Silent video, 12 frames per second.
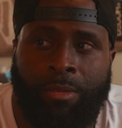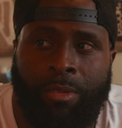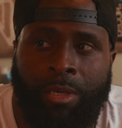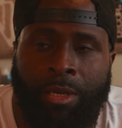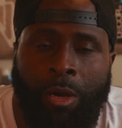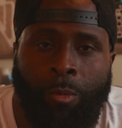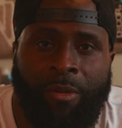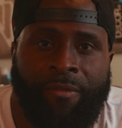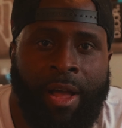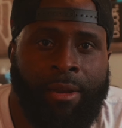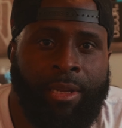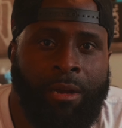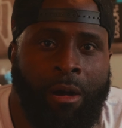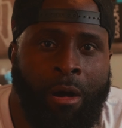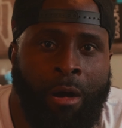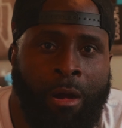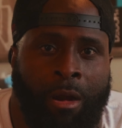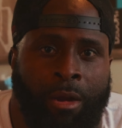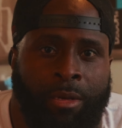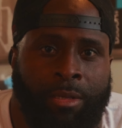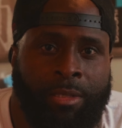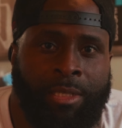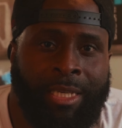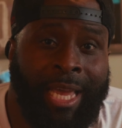we found it hard
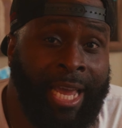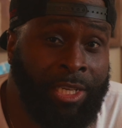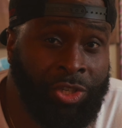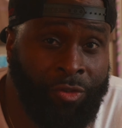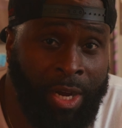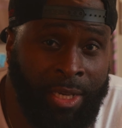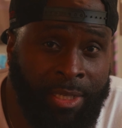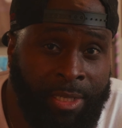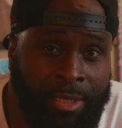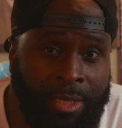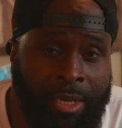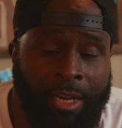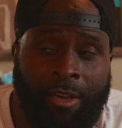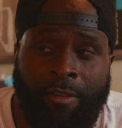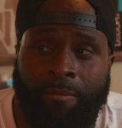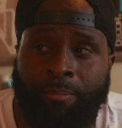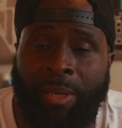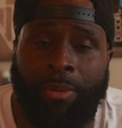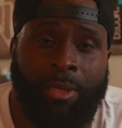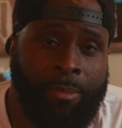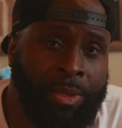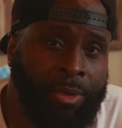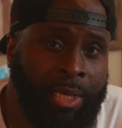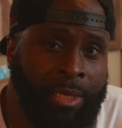to gain trust of people in the
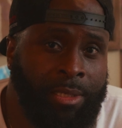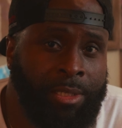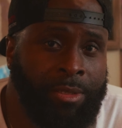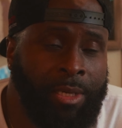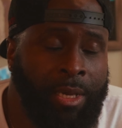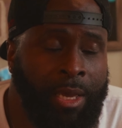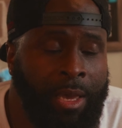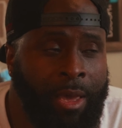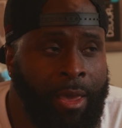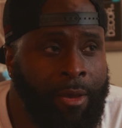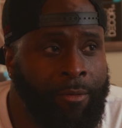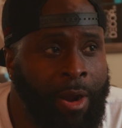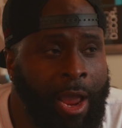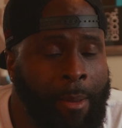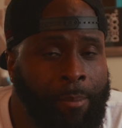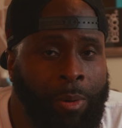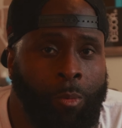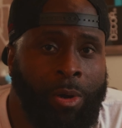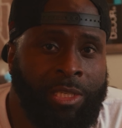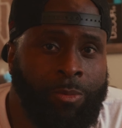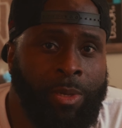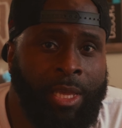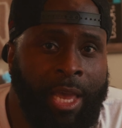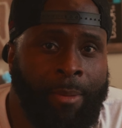beauty industry, right? But once
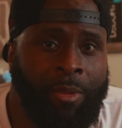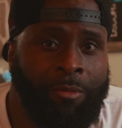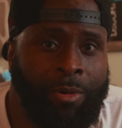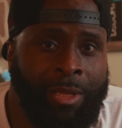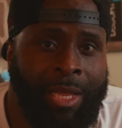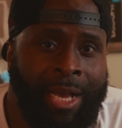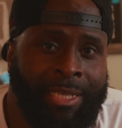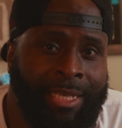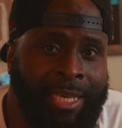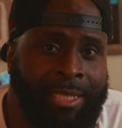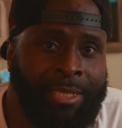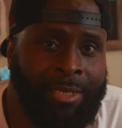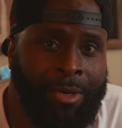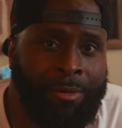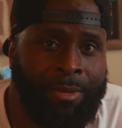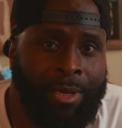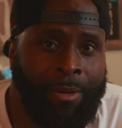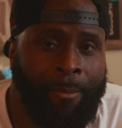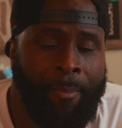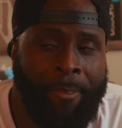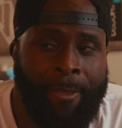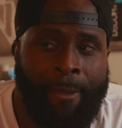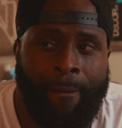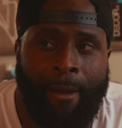we came to realize and get to know them,
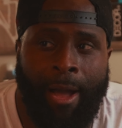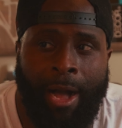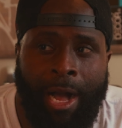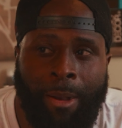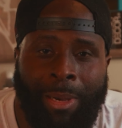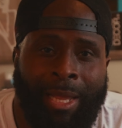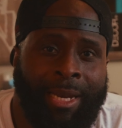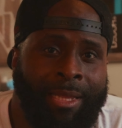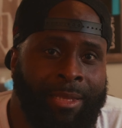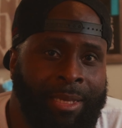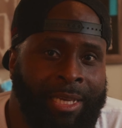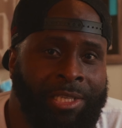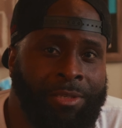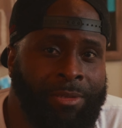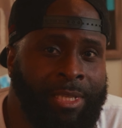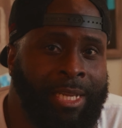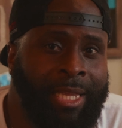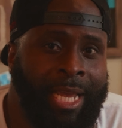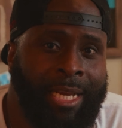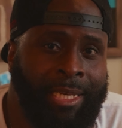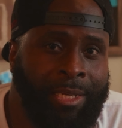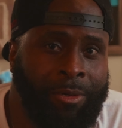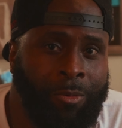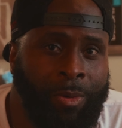a lot of issues that they
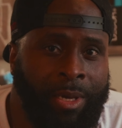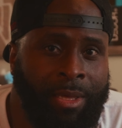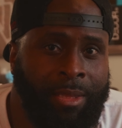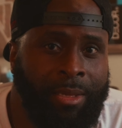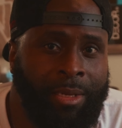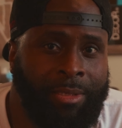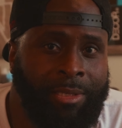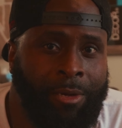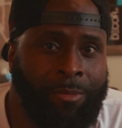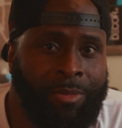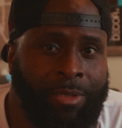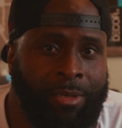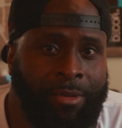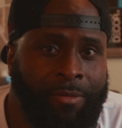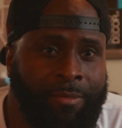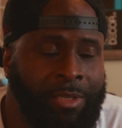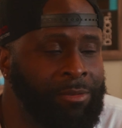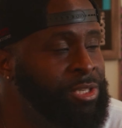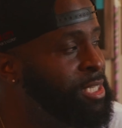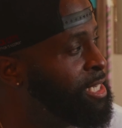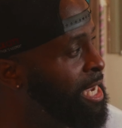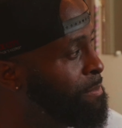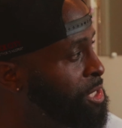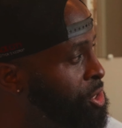deal with in terms of, just
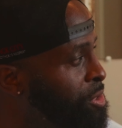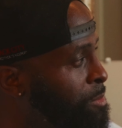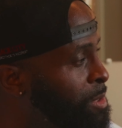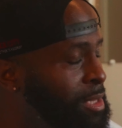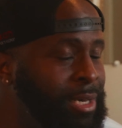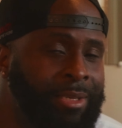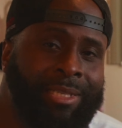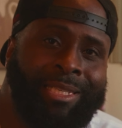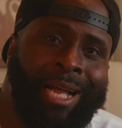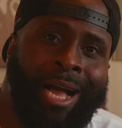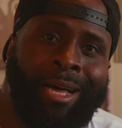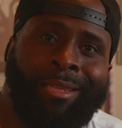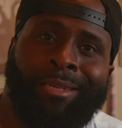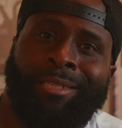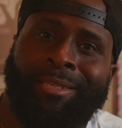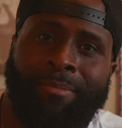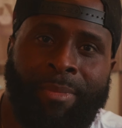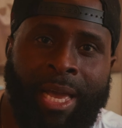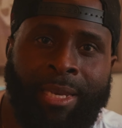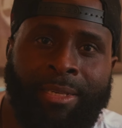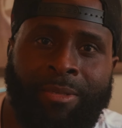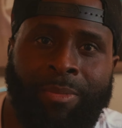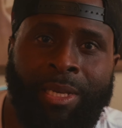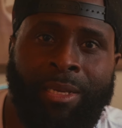chemistry with other stylists and
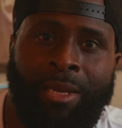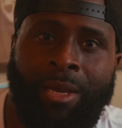management,